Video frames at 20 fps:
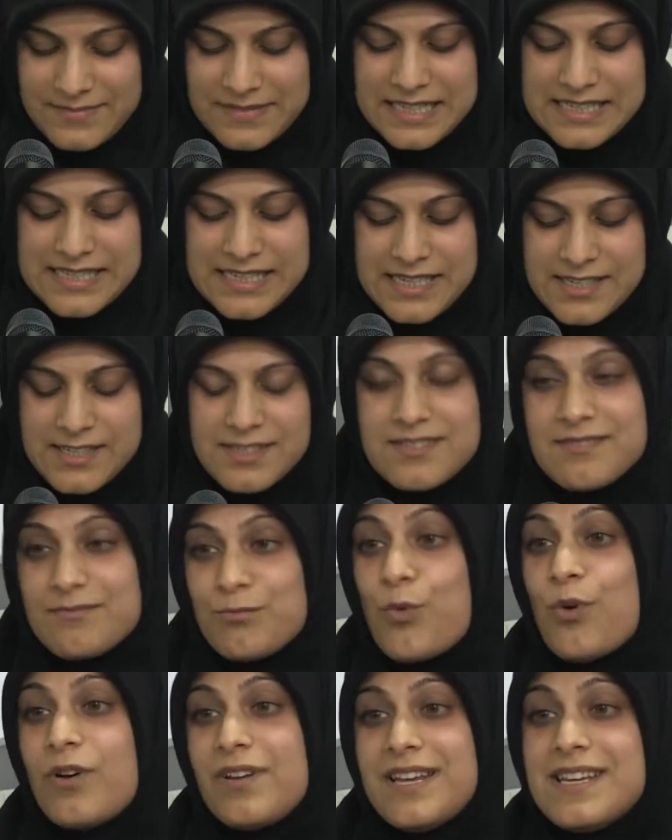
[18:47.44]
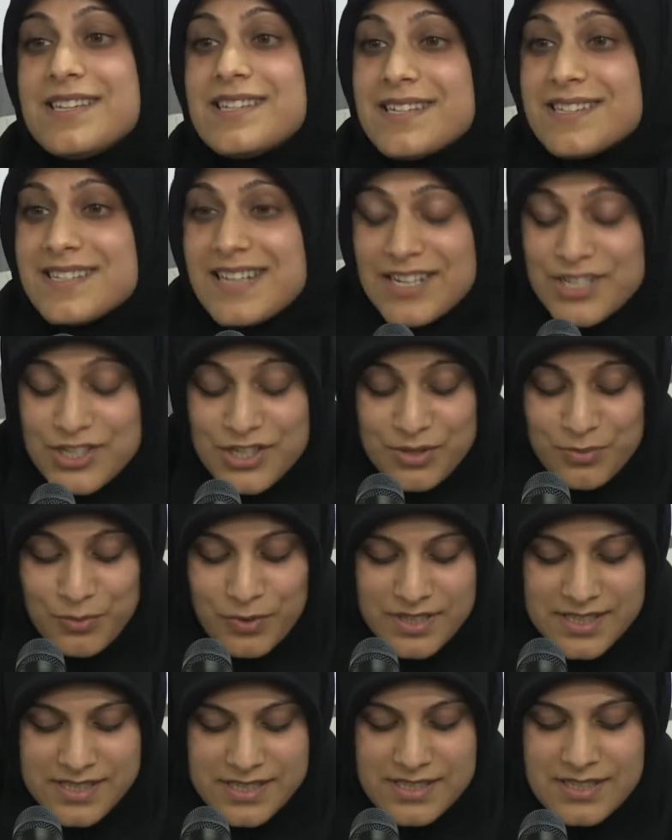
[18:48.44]
this is what his intention
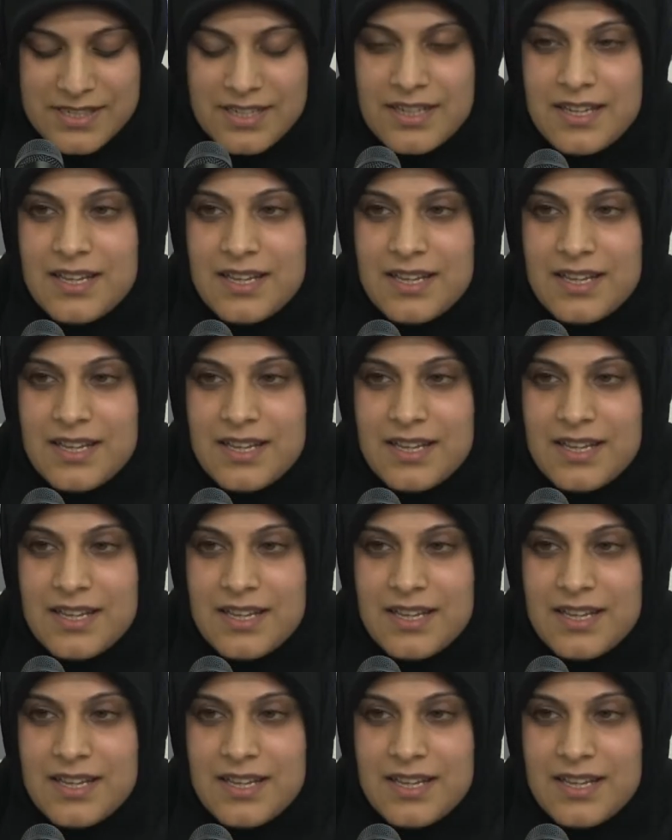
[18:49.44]
was.